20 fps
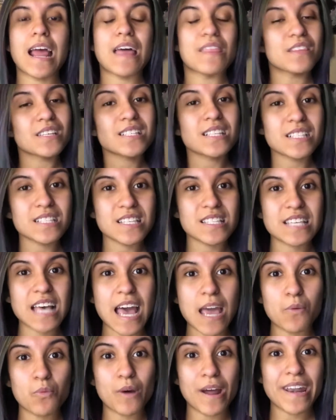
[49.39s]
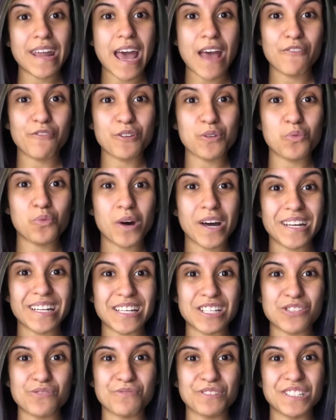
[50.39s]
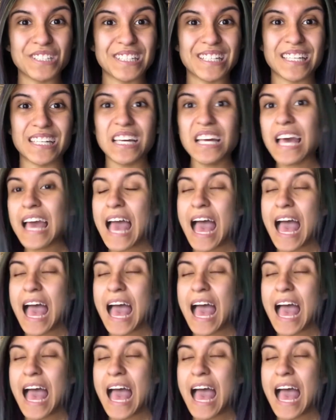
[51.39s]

and this is a time when everyone is really